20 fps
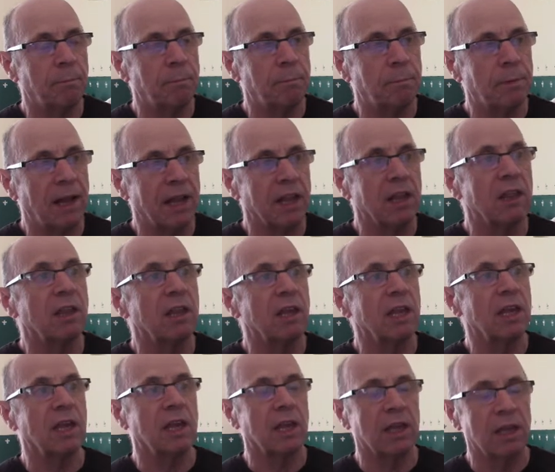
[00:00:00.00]
placed
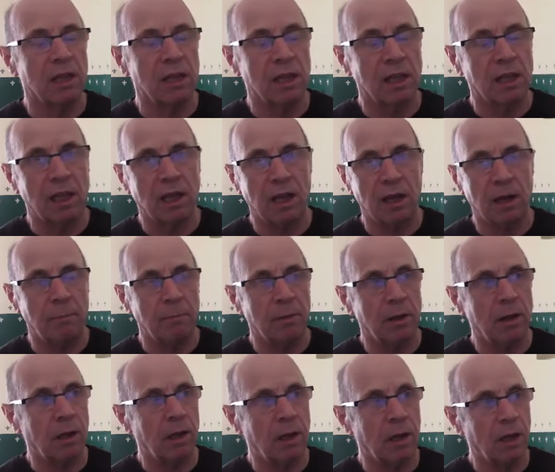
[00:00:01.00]
in
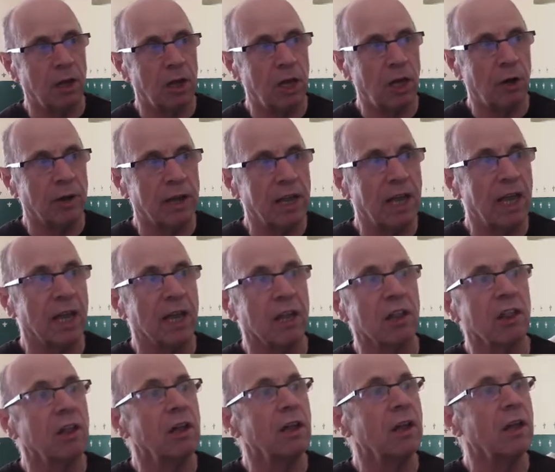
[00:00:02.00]

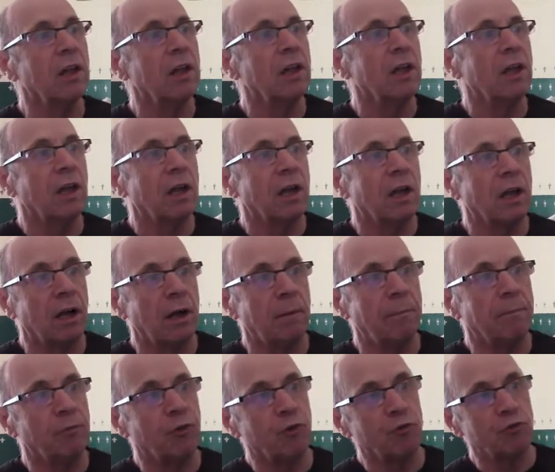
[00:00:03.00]
lowercase.
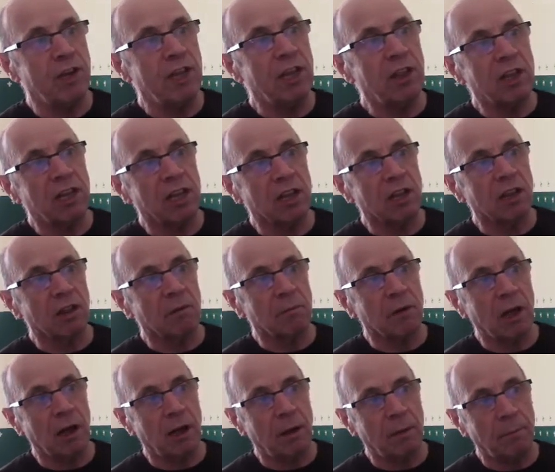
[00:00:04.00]
The reason it's
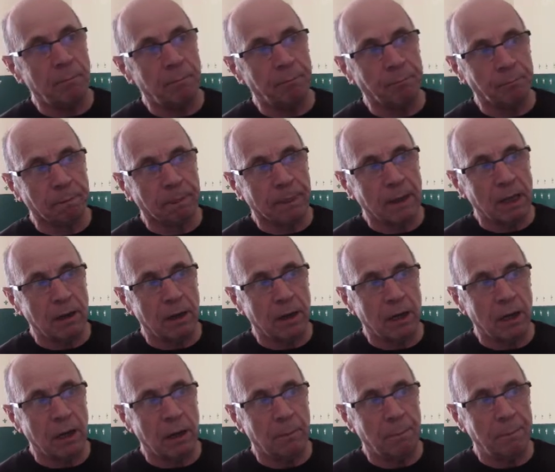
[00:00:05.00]

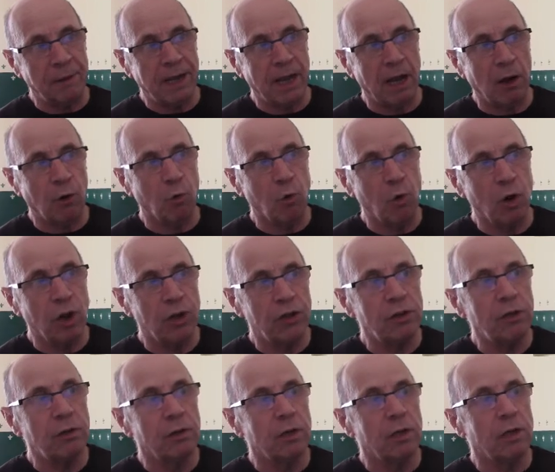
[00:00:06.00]

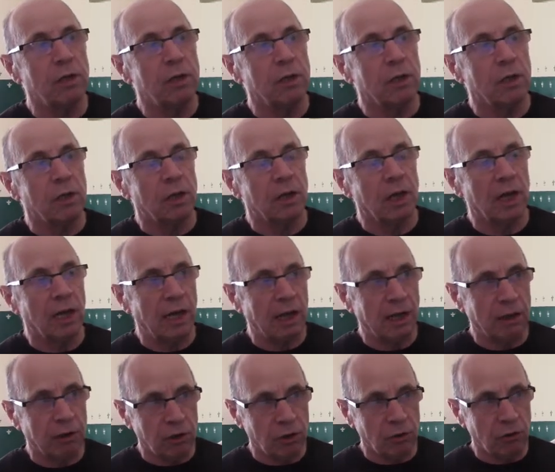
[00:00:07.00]
BL1
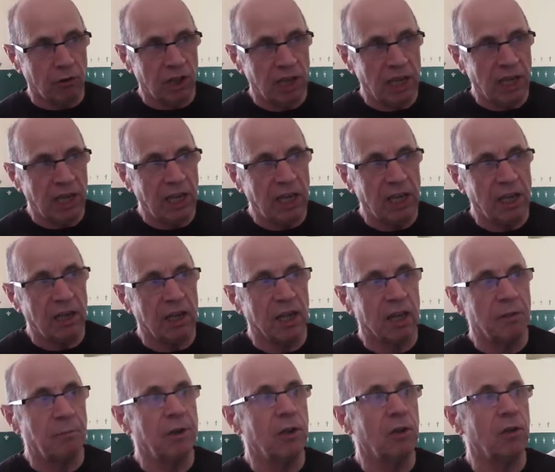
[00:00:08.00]
you see here
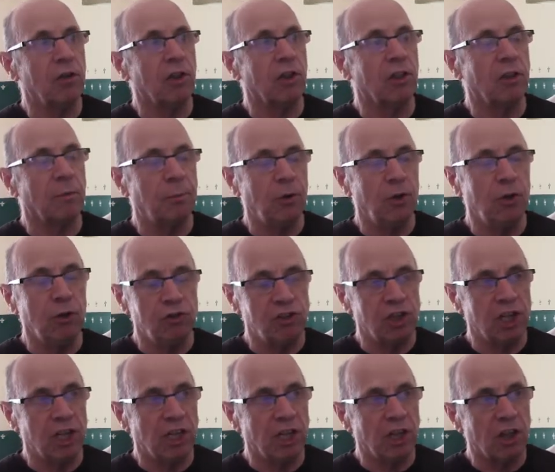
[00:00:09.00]
is because the blue
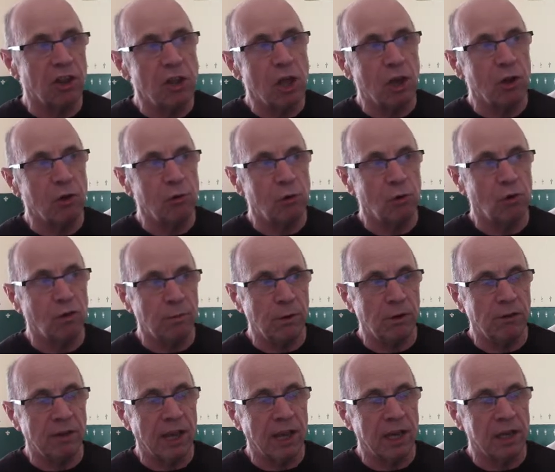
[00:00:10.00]
gene is known to have
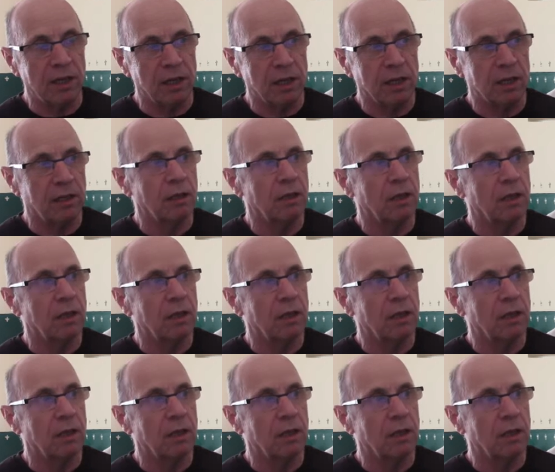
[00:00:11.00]
mutated